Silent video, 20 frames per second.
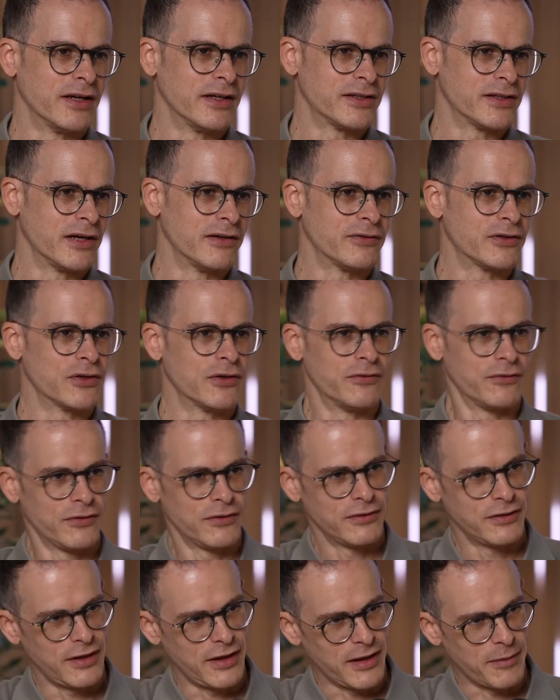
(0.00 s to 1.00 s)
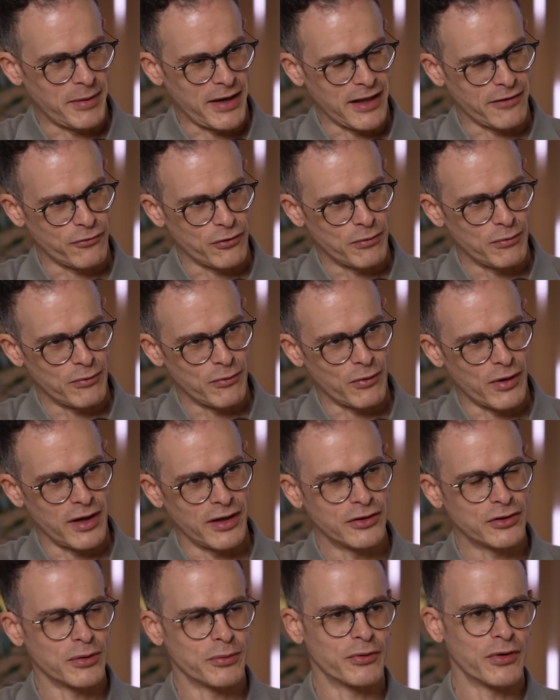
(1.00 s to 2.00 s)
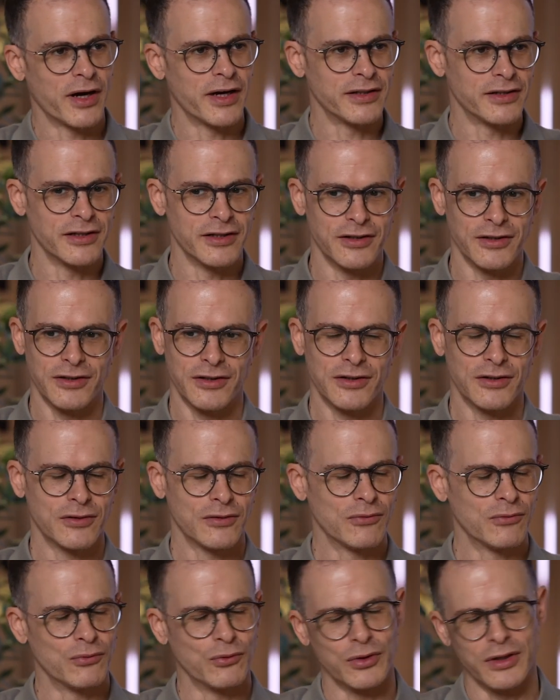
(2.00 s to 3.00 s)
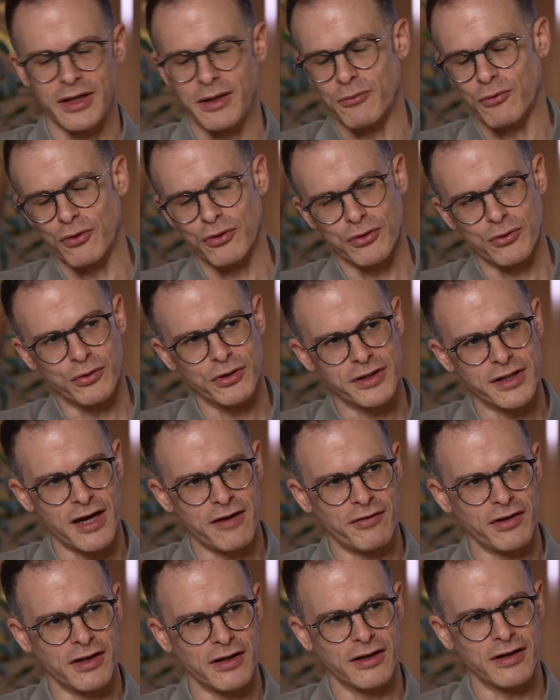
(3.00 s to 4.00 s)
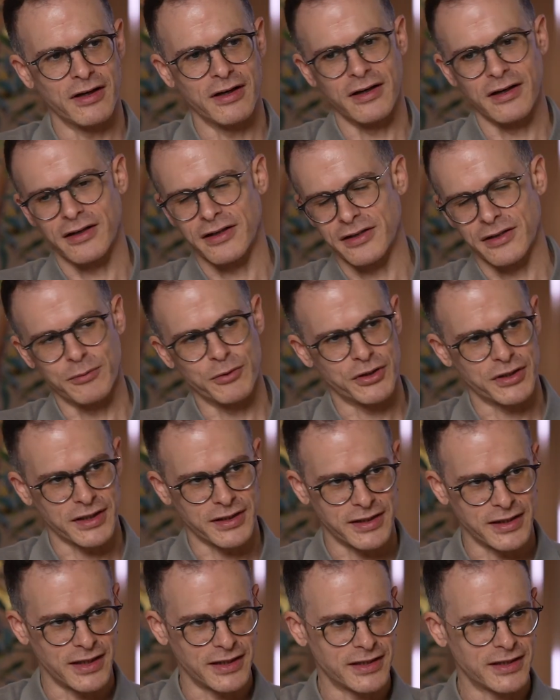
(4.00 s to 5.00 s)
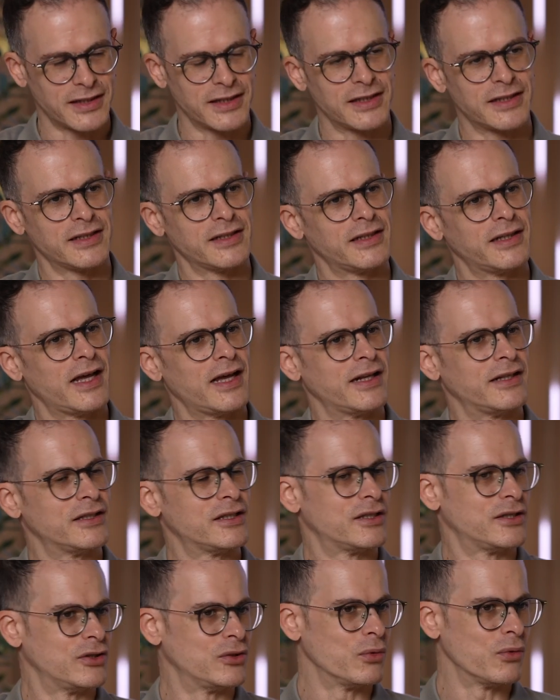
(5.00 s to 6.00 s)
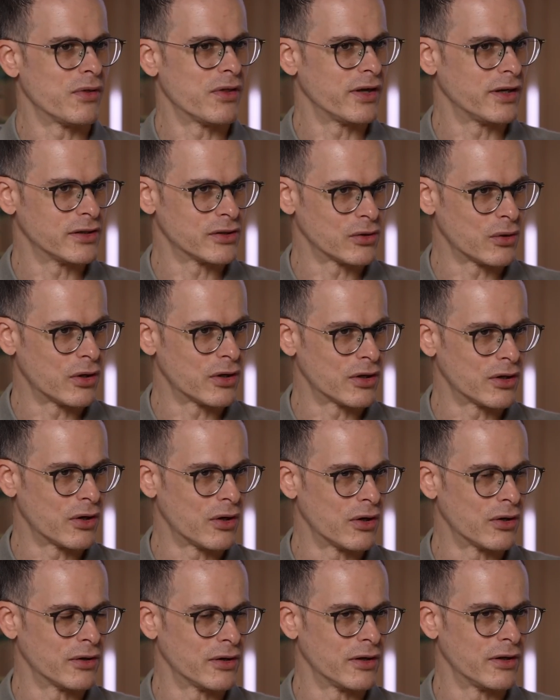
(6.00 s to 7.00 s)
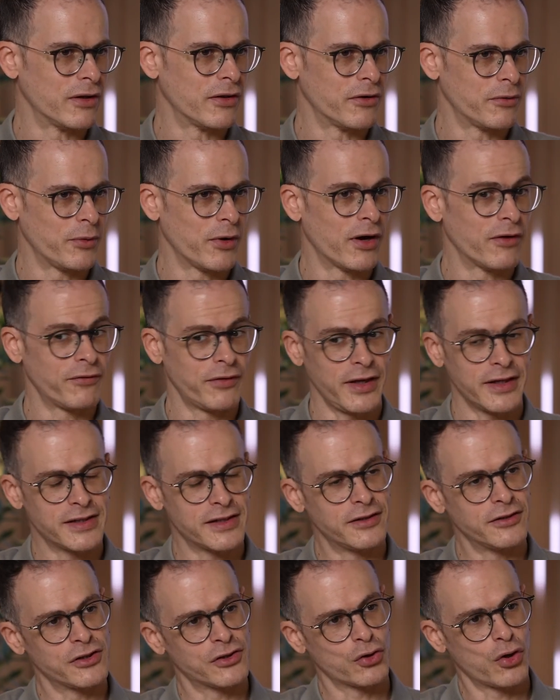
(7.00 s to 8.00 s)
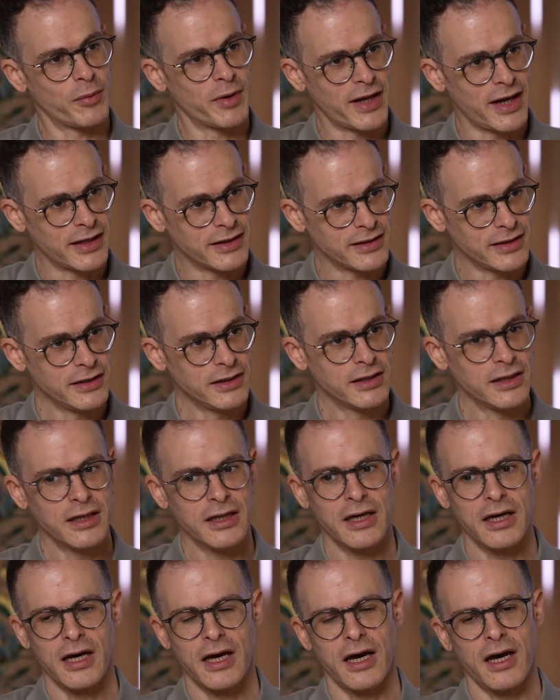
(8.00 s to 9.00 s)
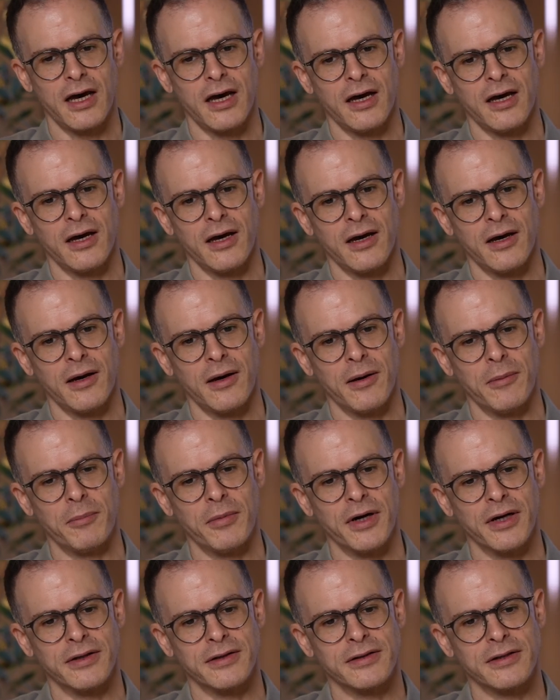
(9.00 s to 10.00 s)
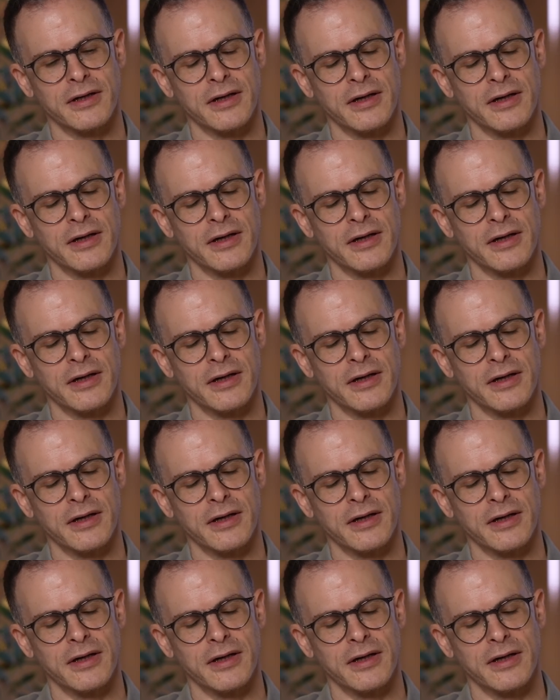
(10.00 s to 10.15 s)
a self-serve in the platform, while enterprises would lean more towards having customer success that do things on their behalf. Yes, there's commonality, but